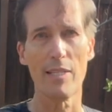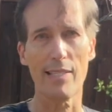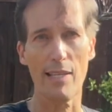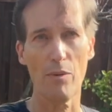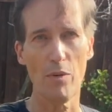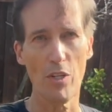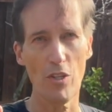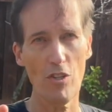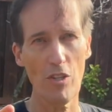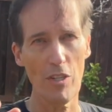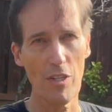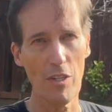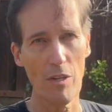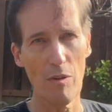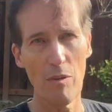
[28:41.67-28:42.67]
like we usually
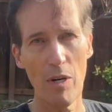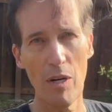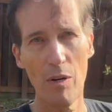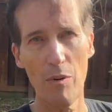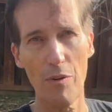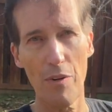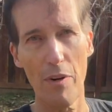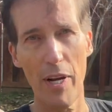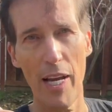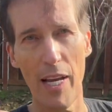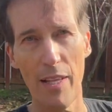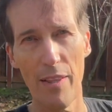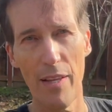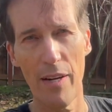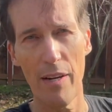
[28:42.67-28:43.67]
do with our
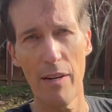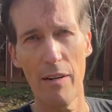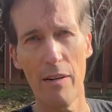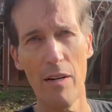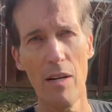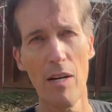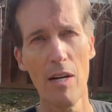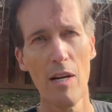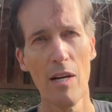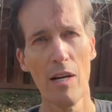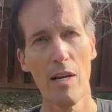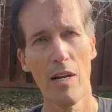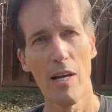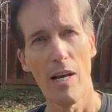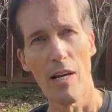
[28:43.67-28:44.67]
hand there
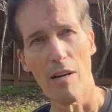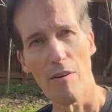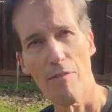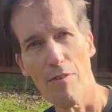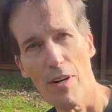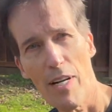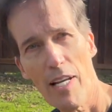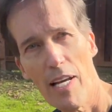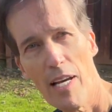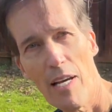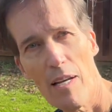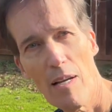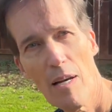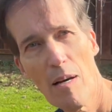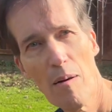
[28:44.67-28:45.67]
and our front
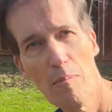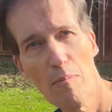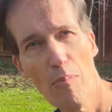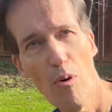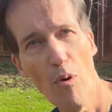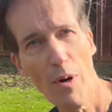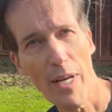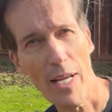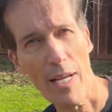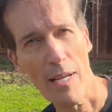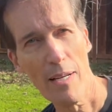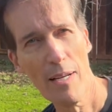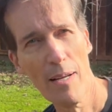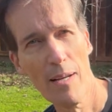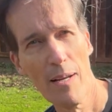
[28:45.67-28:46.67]
hand pointing.
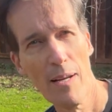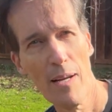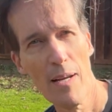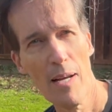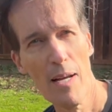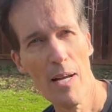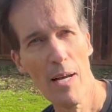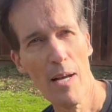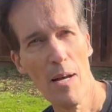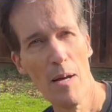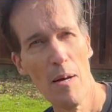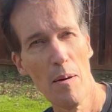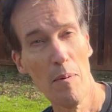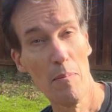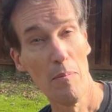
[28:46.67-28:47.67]

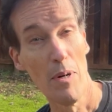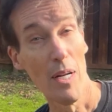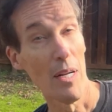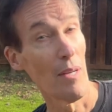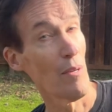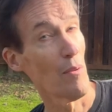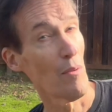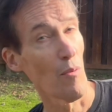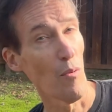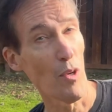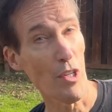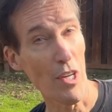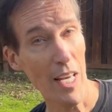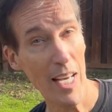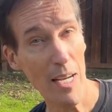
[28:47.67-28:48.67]
But when
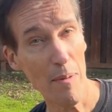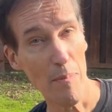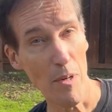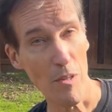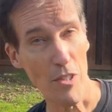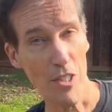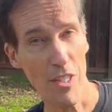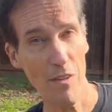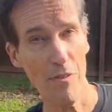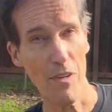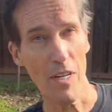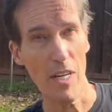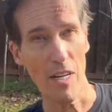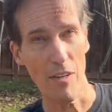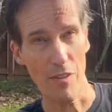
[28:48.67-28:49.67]
you hit them, it was different,
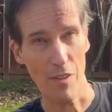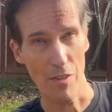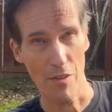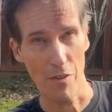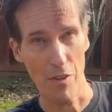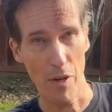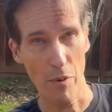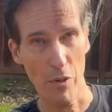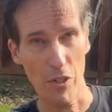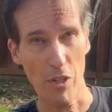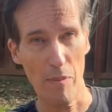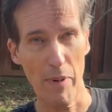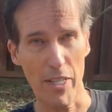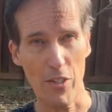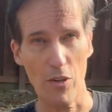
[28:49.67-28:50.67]
huh? They were
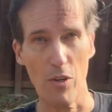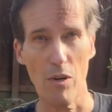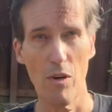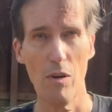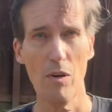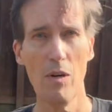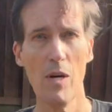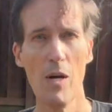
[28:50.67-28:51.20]
symmetrical.